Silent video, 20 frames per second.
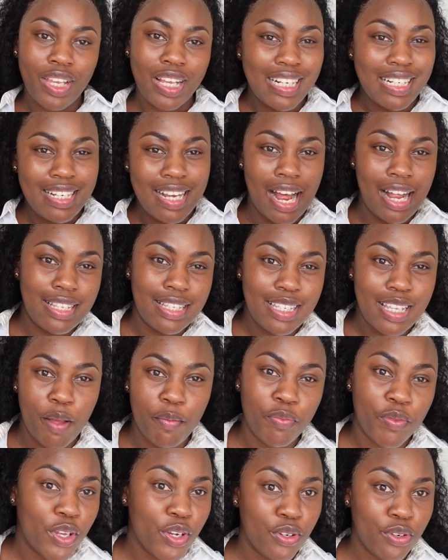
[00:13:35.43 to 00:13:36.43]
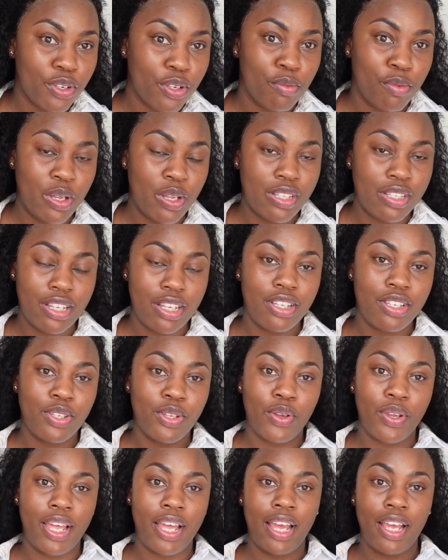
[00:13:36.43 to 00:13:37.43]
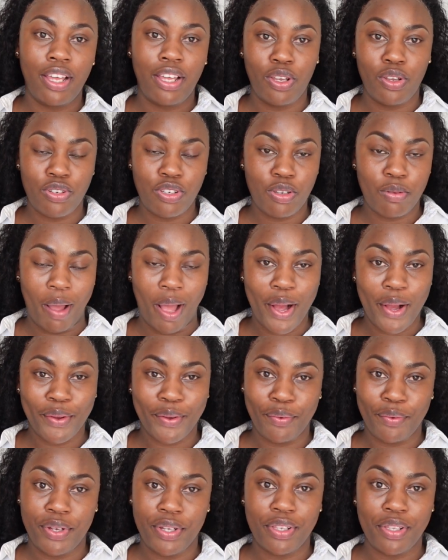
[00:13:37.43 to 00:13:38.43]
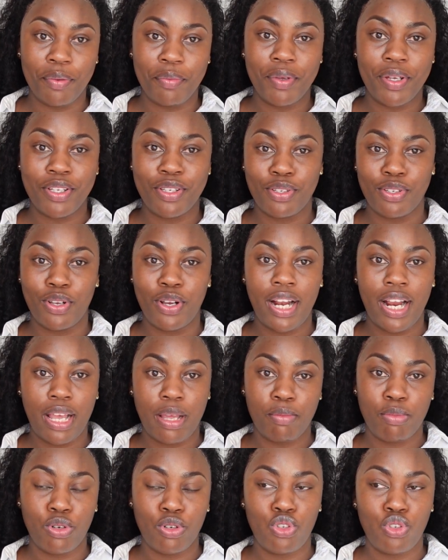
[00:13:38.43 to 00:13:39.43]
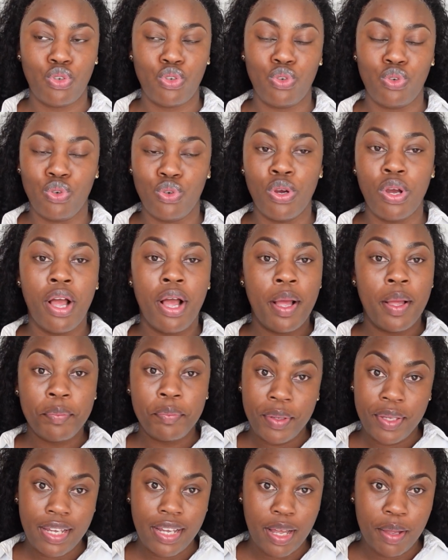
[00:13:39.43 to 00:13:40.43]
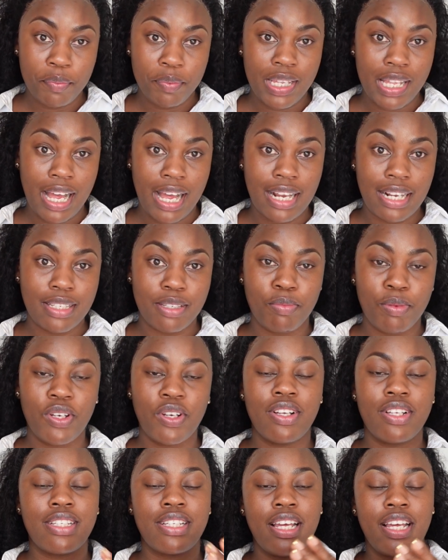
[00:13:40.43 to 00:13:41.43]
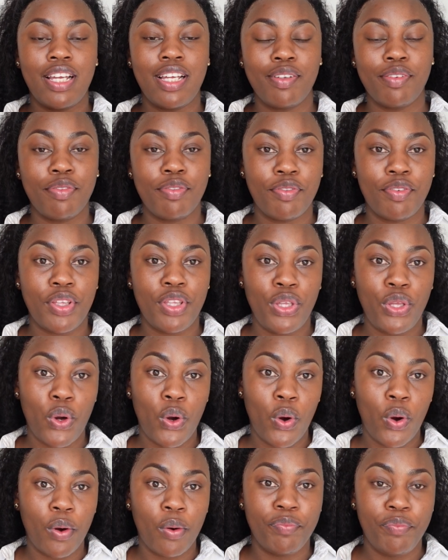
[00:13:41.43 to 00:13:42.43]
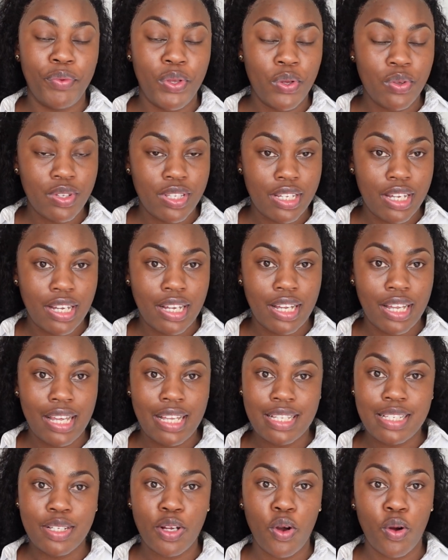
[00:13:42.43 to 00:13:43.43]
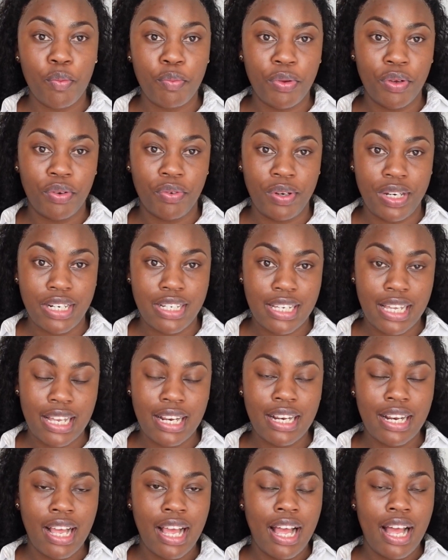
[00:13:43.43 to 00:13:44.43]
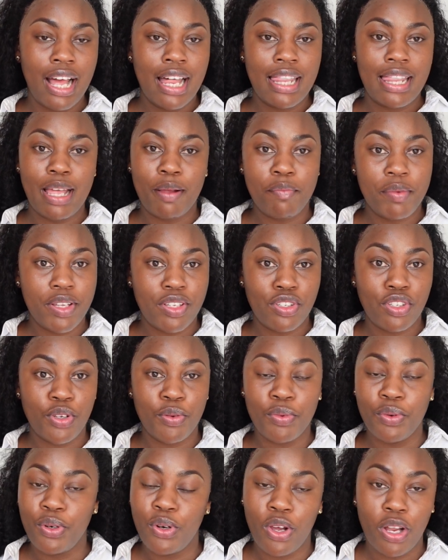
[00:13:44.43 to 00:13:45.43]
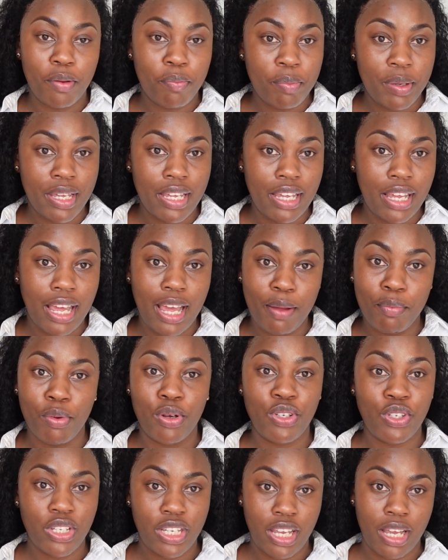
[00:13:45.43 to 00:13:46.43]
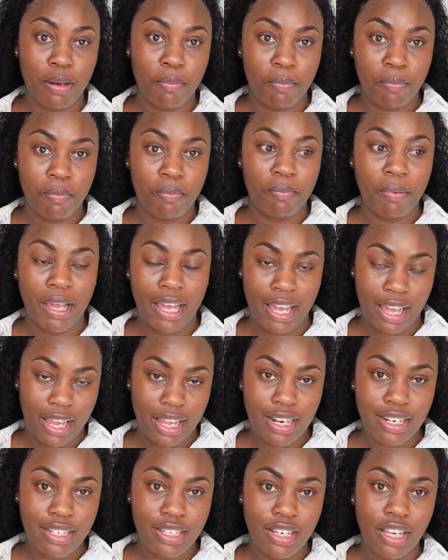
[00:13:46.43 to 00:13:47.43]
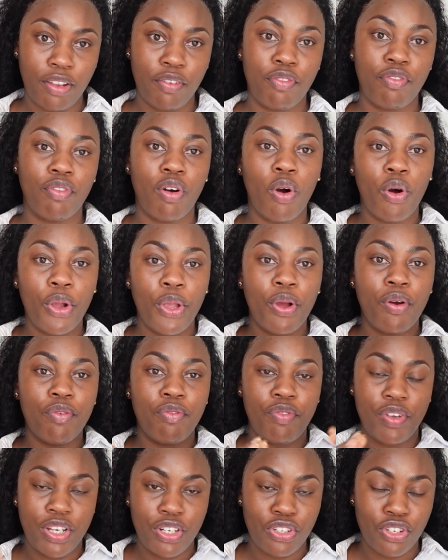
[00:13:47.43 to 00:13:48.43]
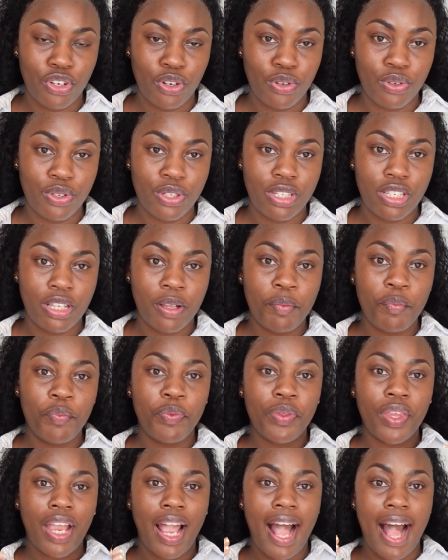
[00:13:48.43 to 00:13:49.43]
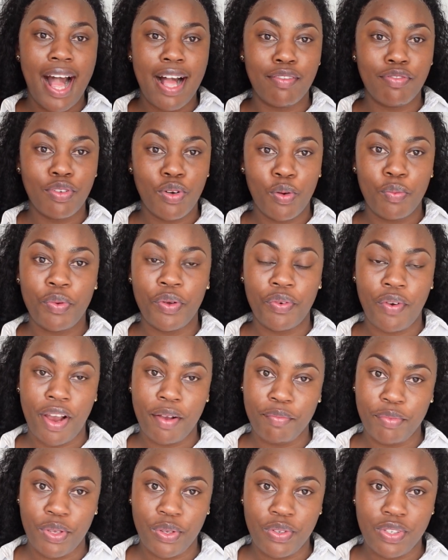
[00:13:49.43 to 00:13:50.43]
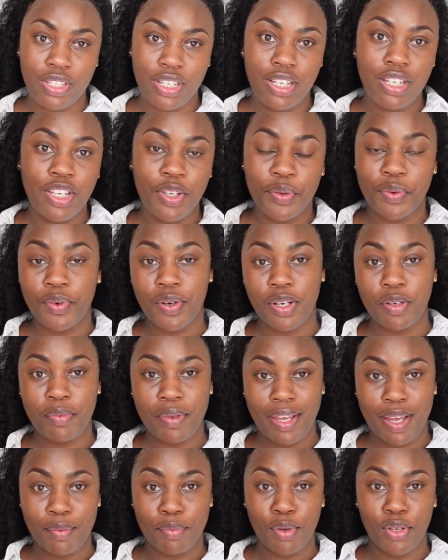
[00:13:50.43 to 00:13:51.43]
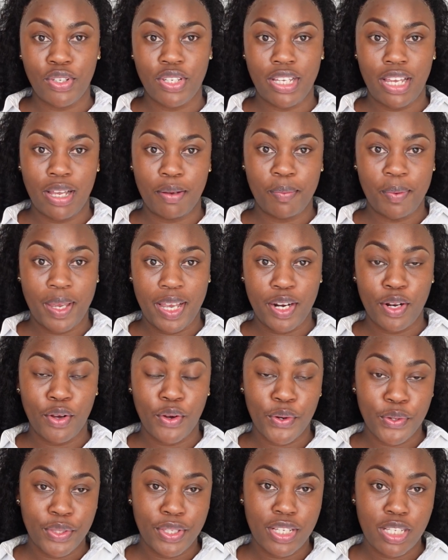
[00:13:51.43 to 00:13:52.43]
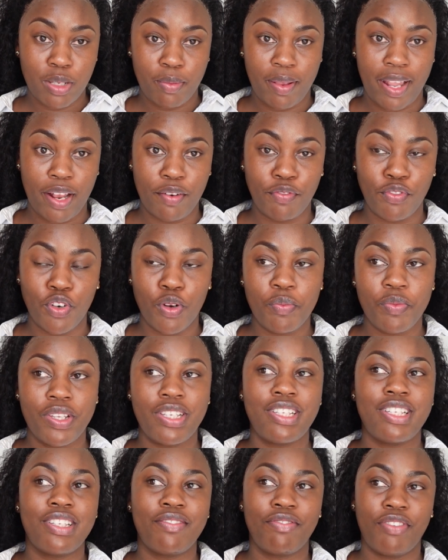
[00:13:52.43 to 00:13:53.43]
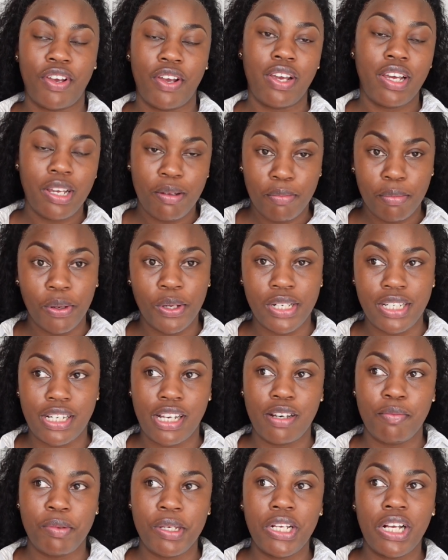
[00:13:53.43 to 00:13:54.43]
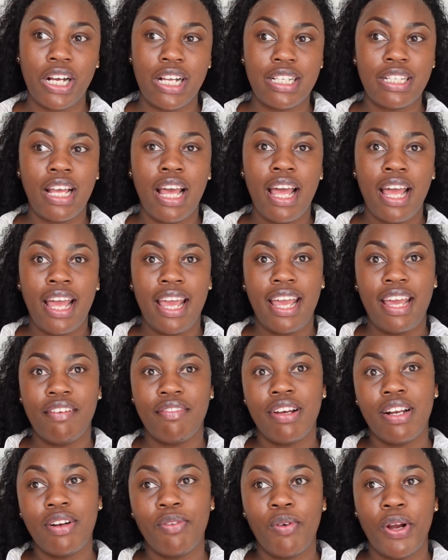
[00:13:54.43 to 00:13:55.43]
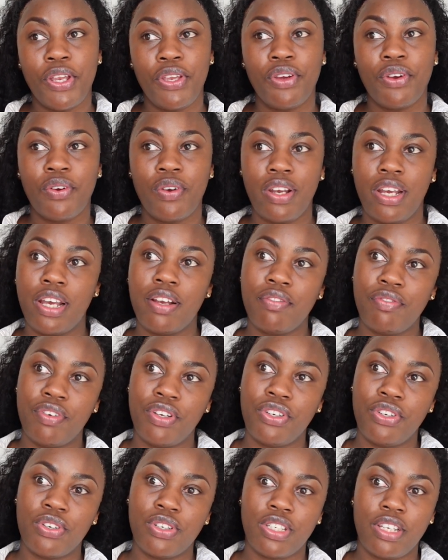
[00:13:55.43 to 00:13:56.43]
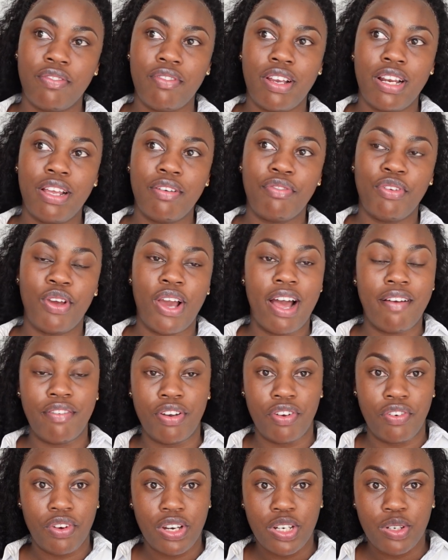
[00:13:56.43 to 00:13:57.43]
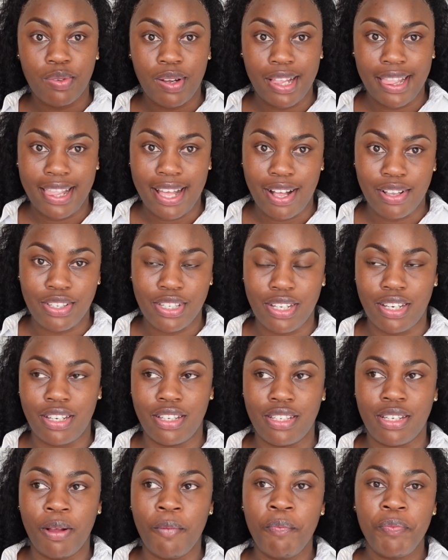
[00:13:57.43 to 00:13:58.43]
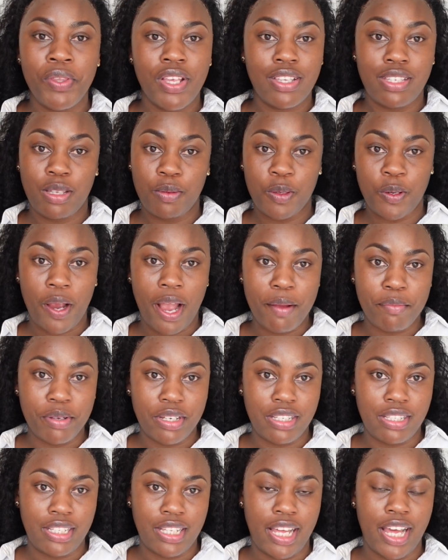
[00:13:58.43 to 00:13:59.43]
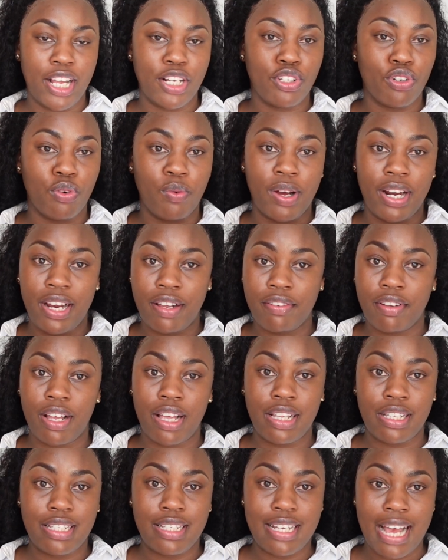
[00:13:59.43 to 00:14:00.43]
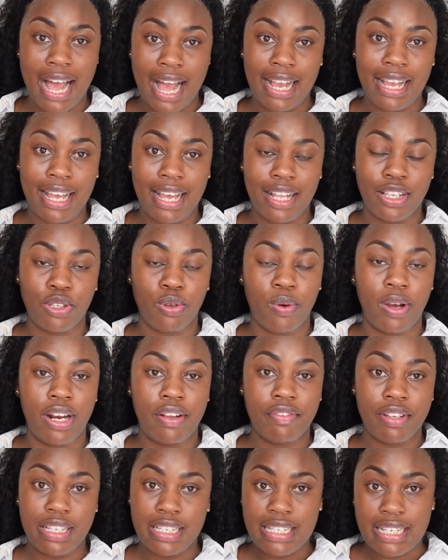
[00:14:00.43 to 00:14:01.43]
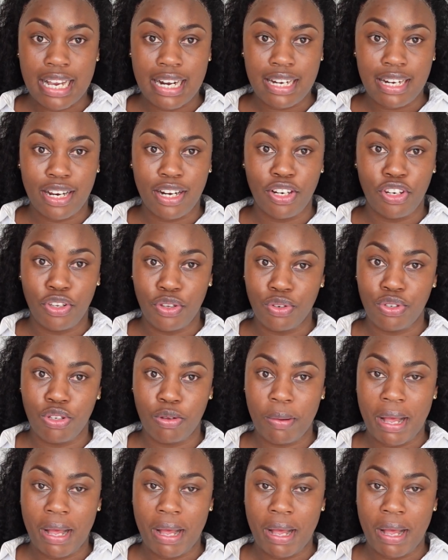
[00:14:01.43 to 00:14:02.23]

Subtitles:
done something to the music so the YouTube algorithm is not able to pick up that, because if your music is copywritten, that means you will not be able to get paid. If all your videos have copyright music, you won't be able to get paid on this platform. This is very important because even when you create videos, even if you haven't reached 1,000 subscribers yet, or whatever target or whatever standard YouTube